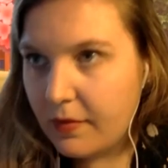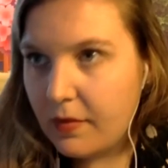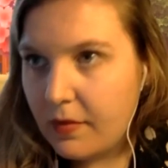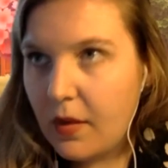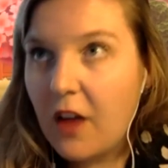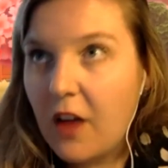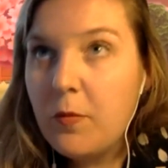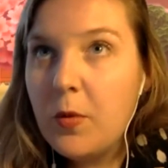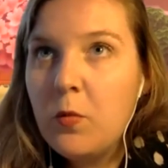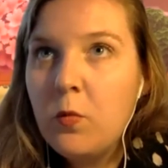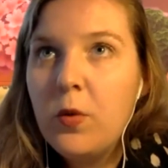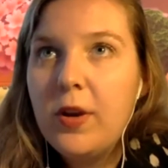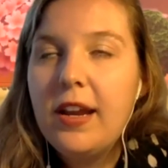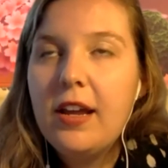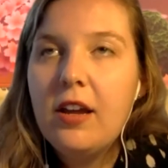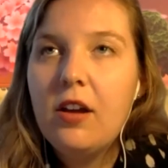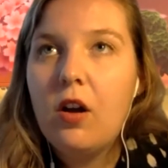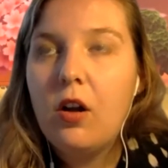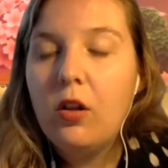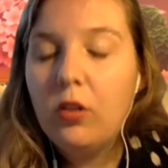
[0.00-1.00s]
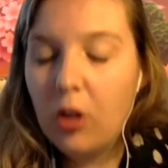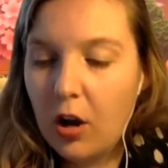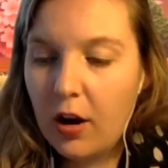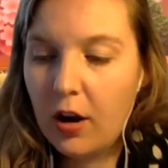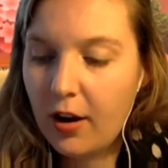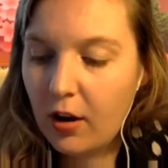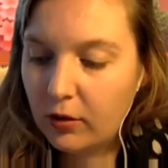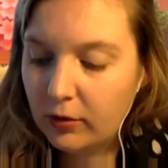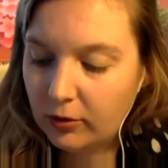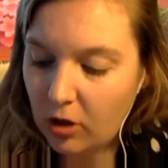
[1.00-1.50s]
I've been reading a
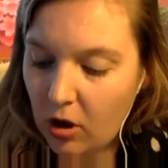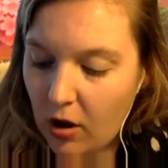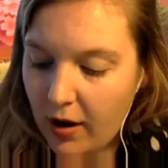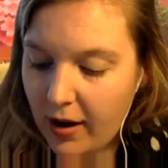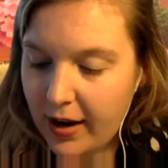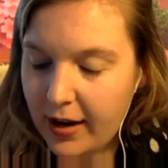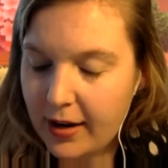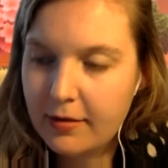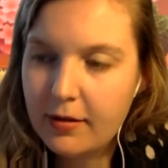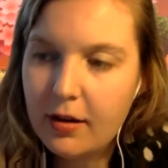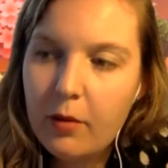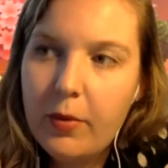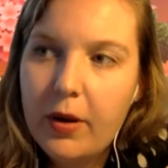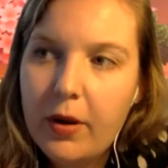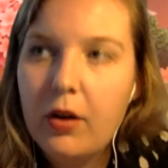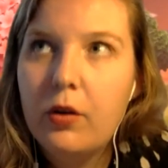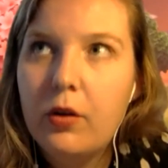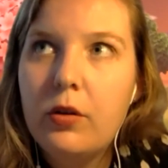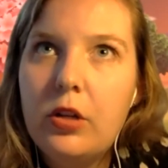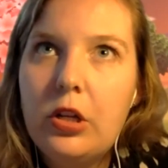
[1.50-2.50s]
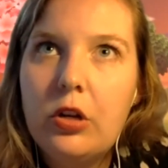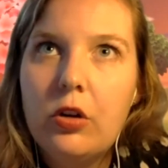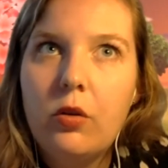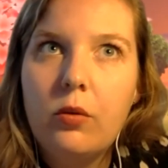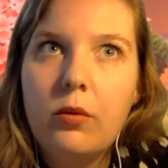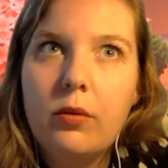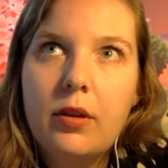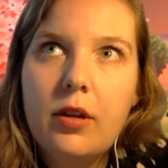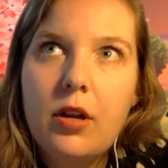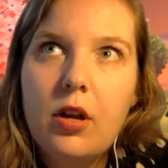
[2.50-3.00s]
lot online about,
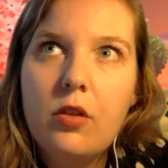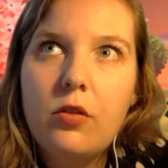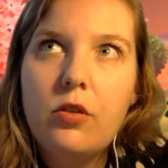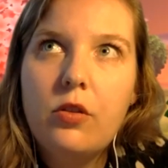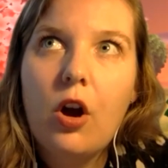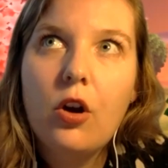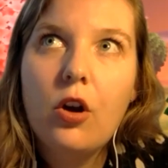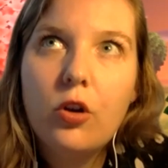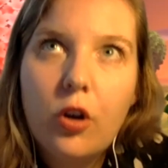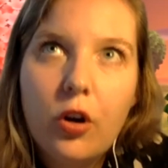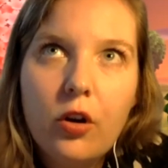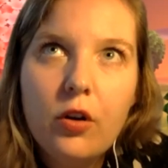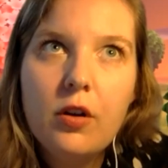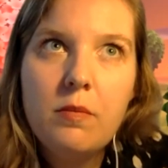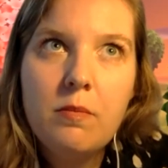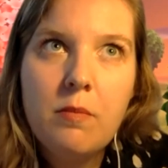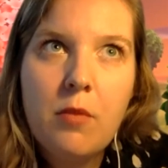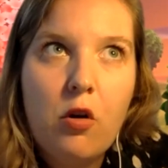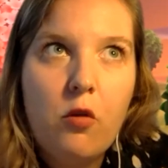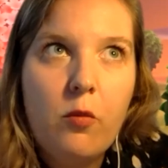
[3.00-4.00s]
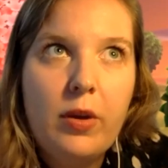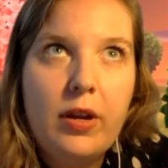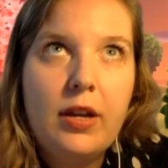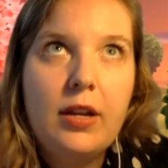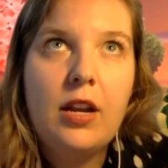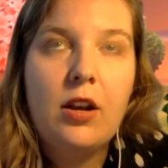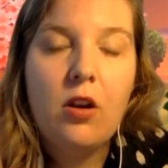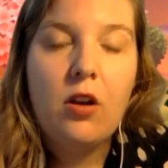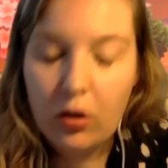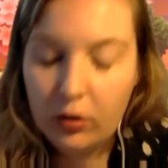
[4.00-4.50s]
our current moment
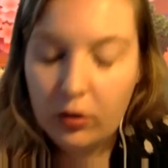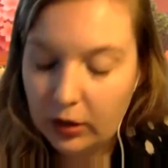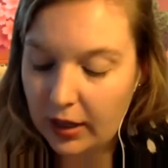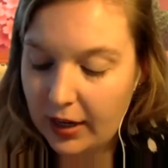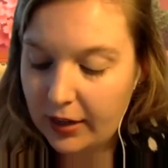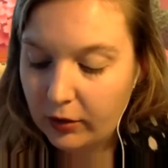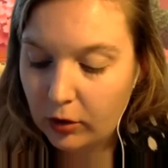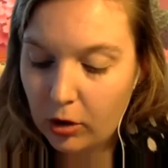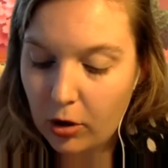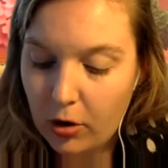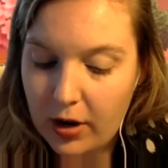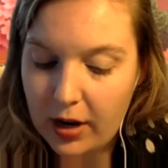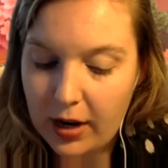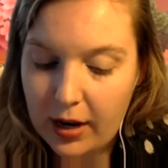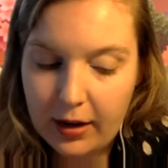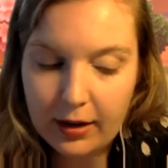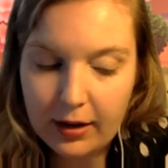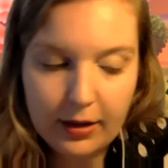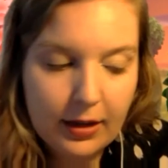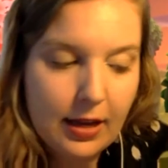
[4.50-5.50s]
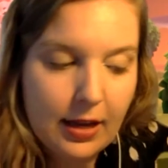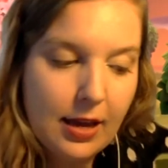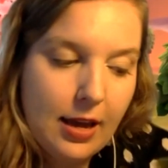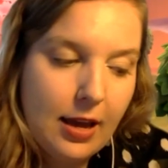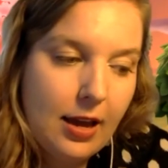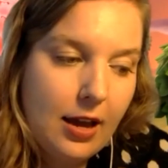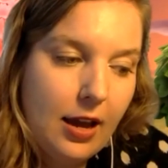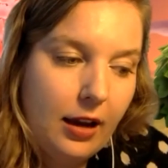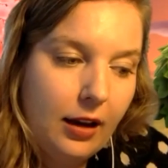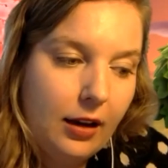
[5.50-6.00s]
in online learning
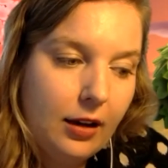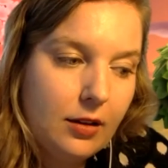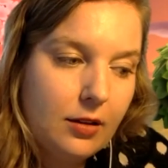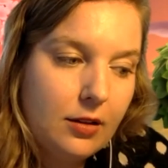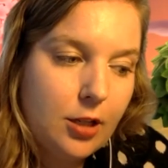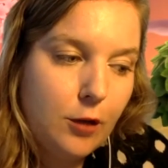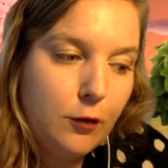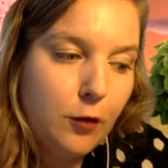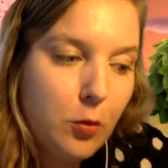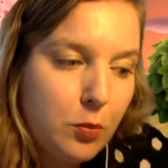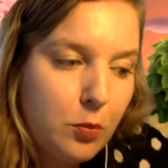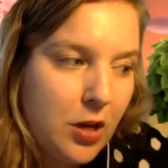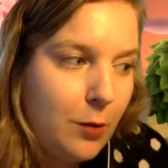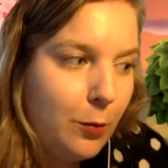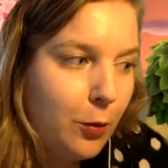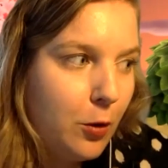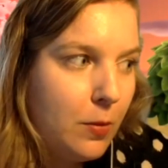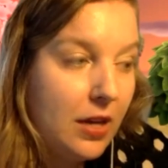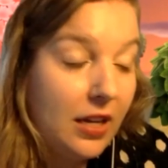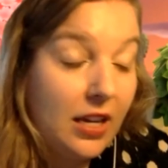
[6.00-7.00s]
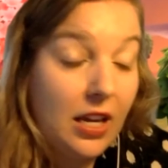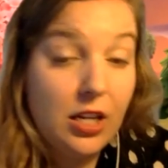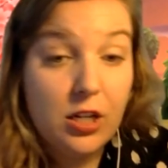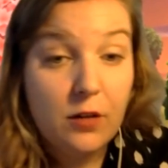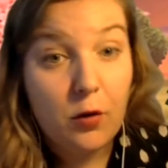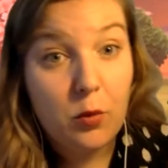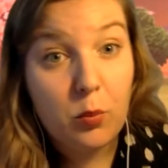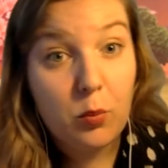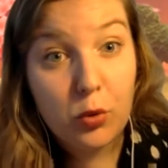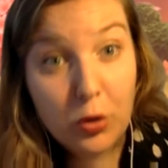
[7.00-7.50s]
and different people making
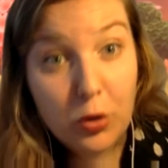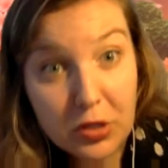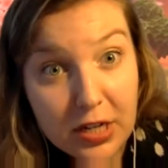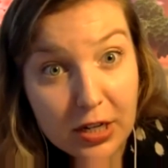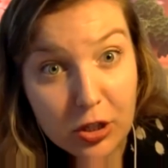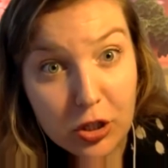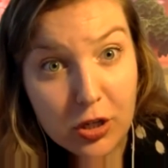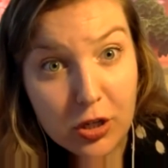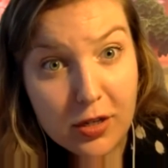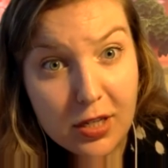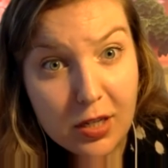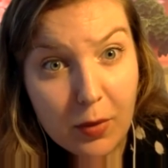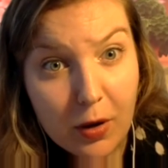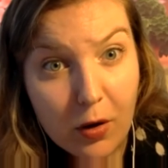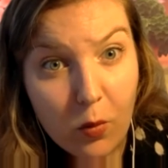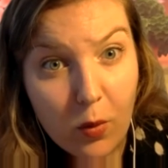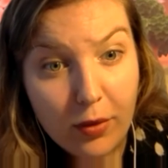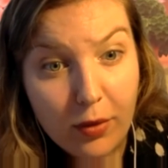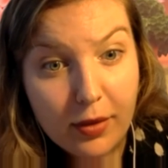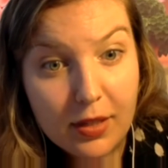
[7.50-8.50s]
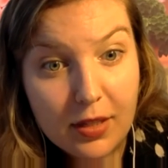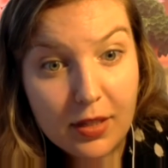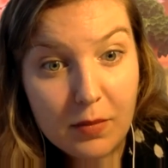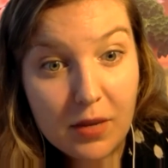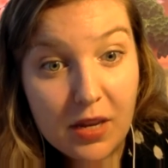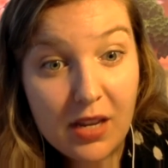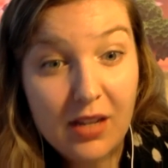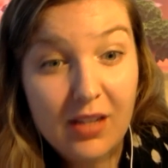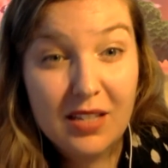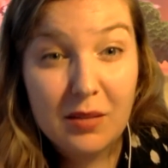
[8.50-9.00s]
different predictions about what this
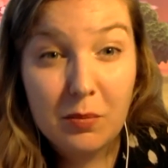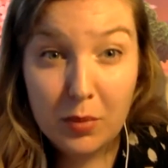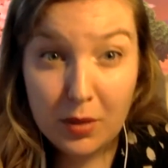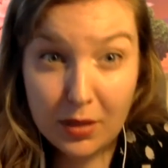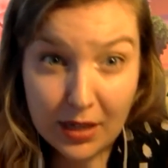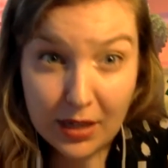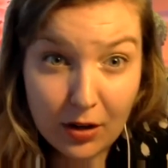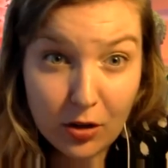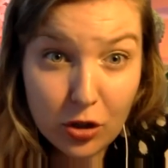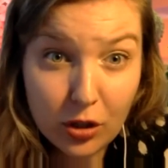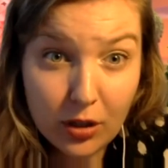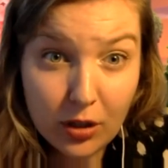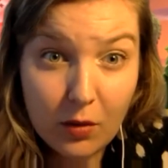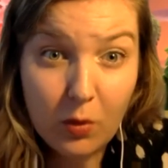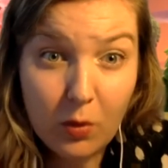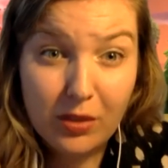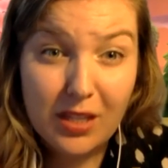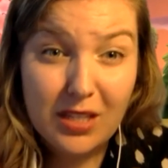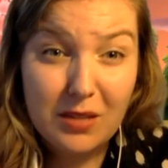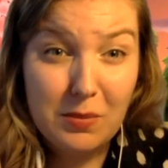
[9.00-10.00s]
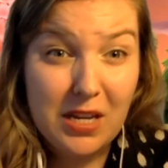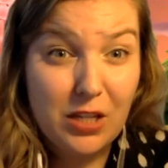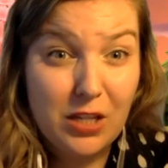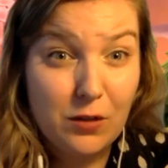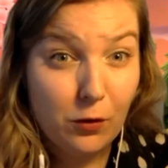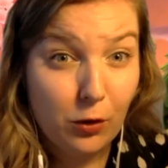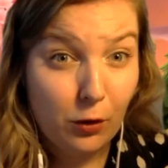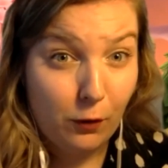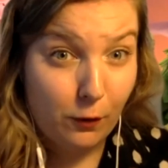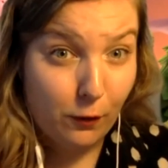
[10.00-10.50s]
means, potentially what this means
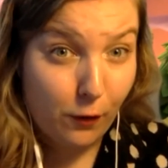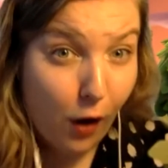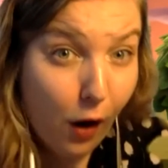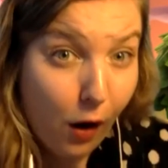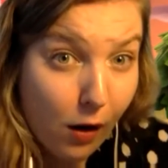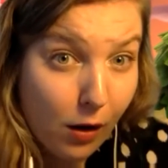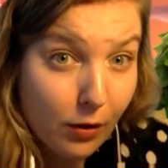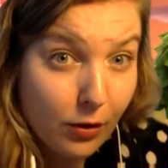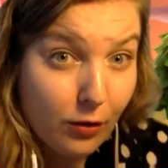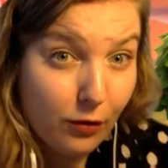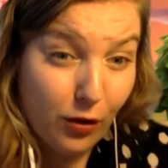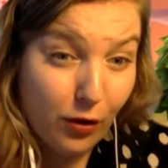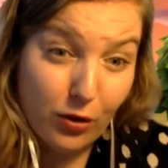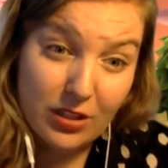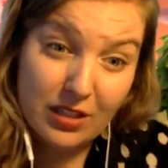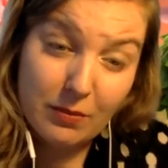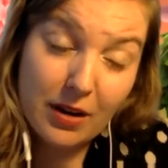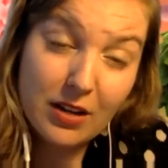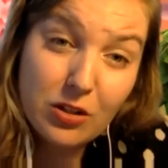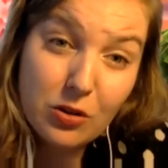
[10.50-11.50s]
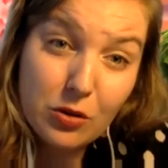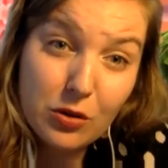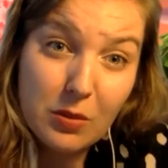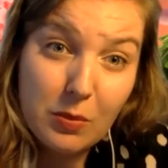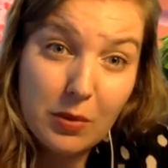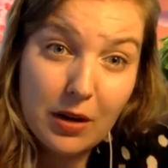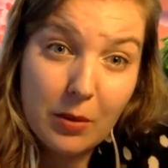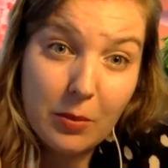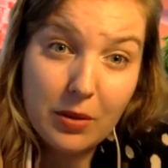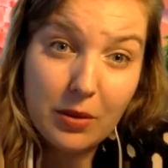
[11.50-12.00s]
for the fall. The fall semester is a
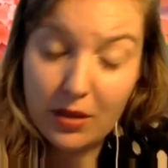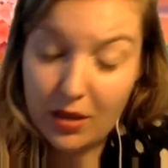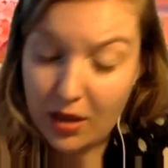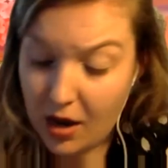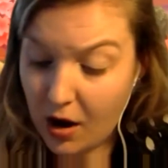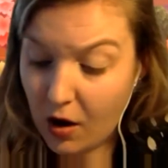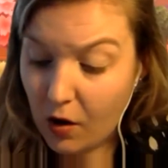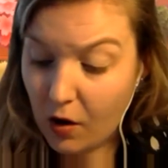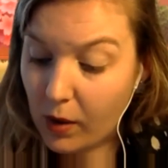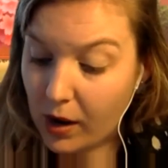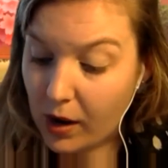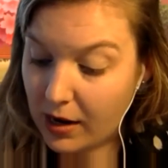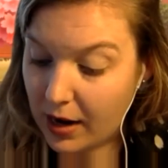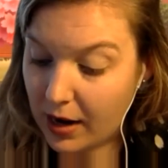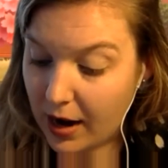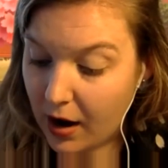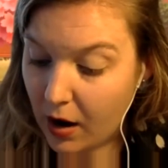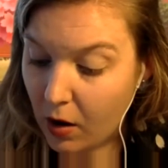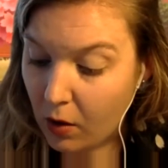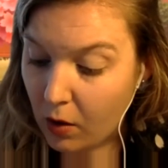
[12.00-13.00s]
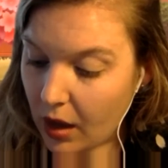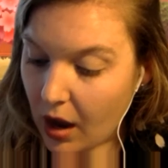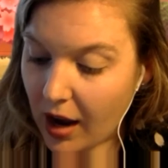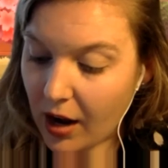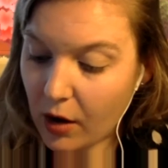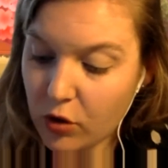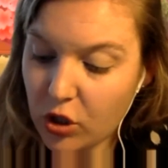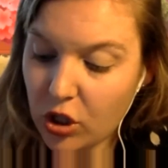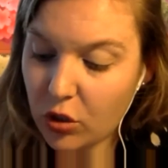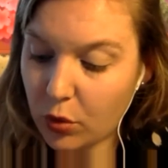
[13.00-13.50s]
bit up in the air right now. And I
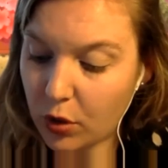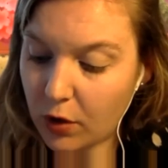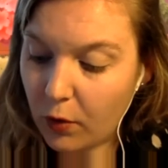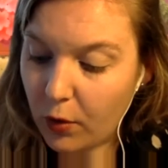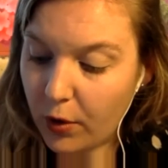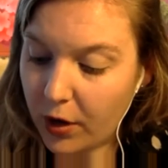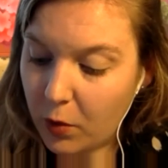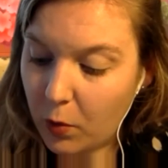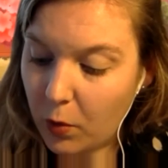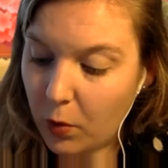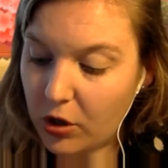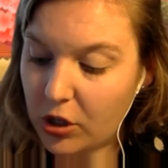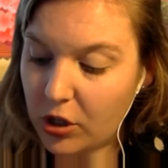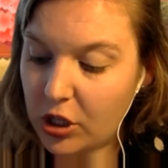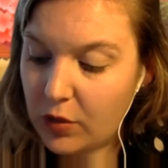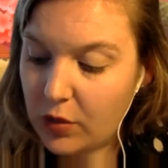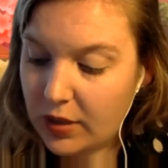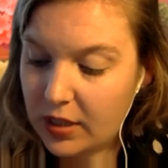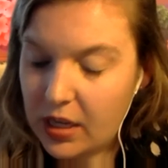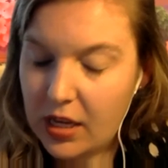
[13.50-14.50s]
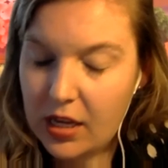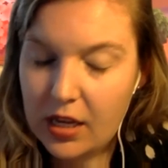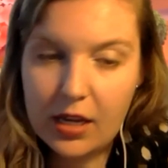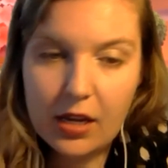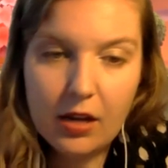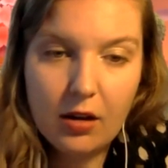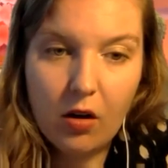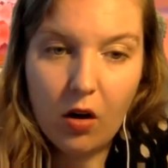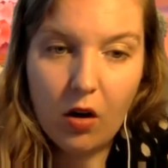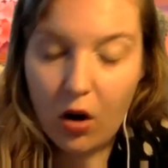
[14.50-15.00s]
was just sort of wondering, where do you
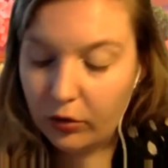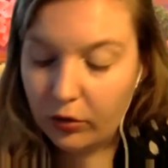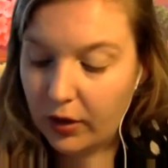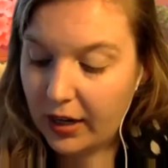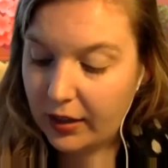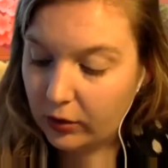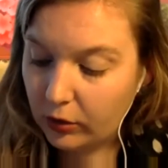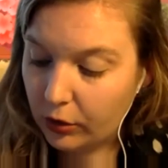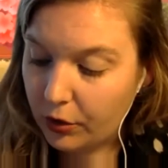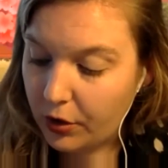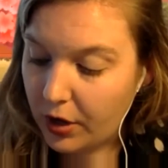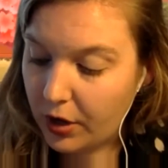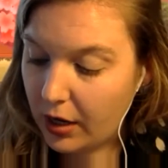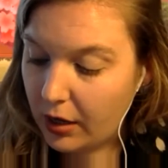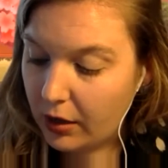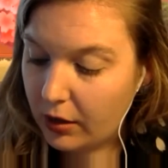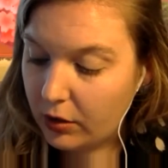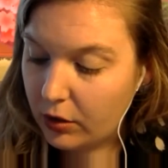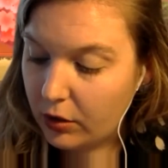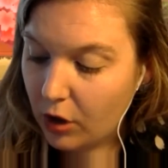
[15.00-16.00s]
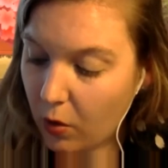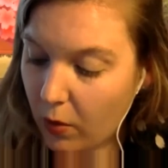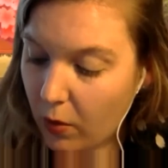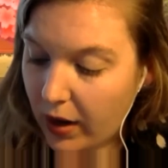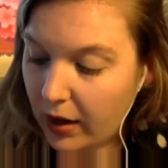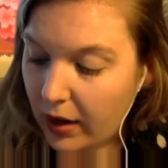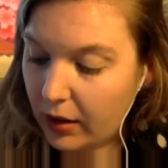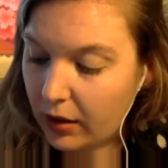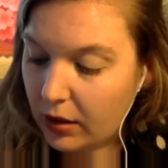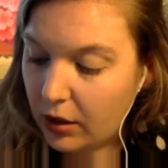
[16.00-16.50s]
see online learning
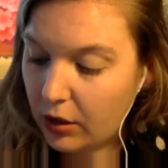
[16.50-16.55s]
going?